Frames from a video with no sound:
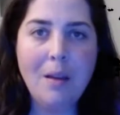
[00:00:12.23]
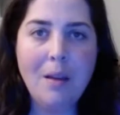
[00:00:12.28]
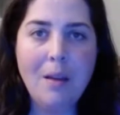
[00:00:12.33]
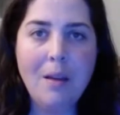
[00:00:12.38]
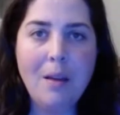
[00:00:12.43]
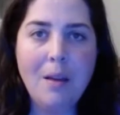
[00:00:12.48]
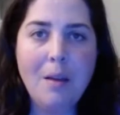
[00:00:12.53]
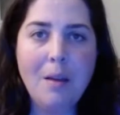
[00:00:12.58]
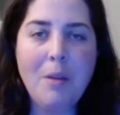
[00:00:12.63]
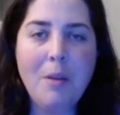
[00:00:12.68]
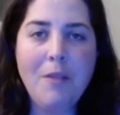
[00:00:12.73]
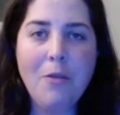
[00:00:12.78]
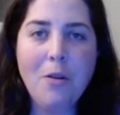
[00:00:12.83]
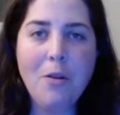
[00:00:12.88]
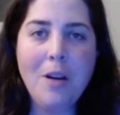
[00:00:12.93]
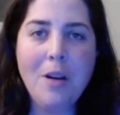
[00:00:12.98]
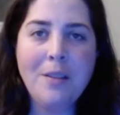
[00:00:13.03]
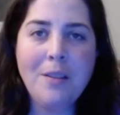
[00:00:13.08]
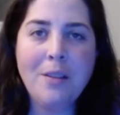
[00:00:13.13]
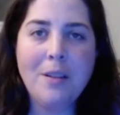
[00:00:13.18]
Before I
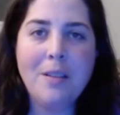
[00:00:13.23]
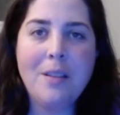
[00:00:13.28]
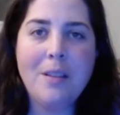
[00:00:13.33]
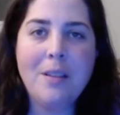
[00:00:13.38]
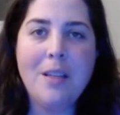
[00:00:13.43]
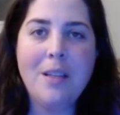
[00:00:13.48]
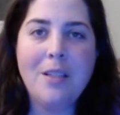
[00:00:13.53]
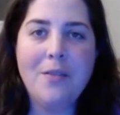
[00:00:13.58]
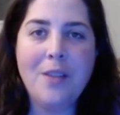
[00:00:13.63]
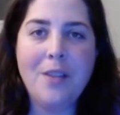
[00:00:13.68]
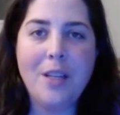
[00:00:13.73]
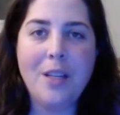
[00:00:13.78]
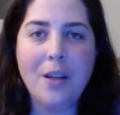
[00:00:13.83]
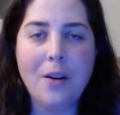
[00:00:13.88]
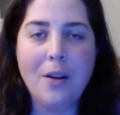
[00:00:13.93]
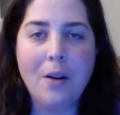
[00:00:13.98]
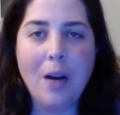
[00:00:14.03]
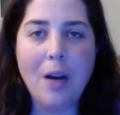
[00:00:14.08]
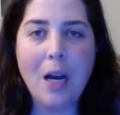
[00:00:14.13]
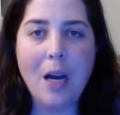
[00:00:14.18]
start today's
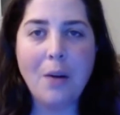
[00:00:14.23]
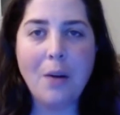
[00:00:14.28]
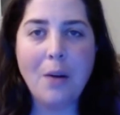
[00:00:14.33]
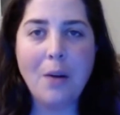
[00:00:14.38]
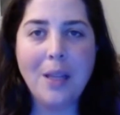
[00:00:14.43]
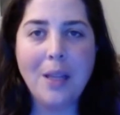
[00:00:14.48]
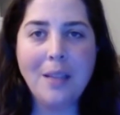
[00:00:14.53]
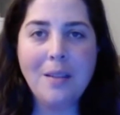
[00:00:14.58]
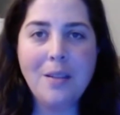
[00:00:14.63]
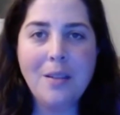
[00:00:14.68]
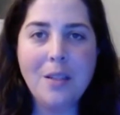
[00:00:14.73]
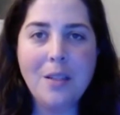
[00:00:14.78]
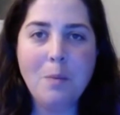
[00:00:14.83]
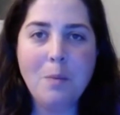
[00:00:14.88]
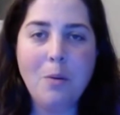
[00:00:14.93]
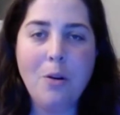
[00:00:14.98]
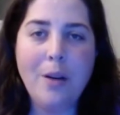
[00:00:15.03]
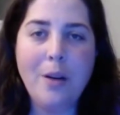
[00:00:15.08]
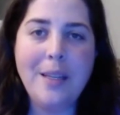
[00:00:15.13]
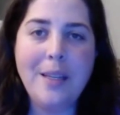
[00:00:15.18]
video, I would like to just
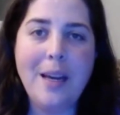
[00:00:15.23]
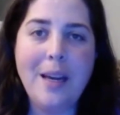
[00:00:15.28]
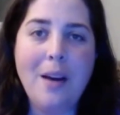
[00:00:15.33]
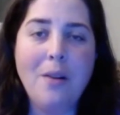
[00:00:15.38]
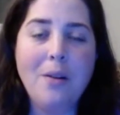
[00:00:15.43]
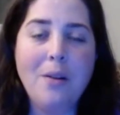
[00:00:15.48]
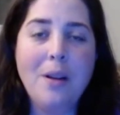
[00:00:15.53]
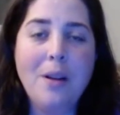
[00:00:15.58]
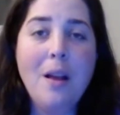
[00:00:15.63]
point out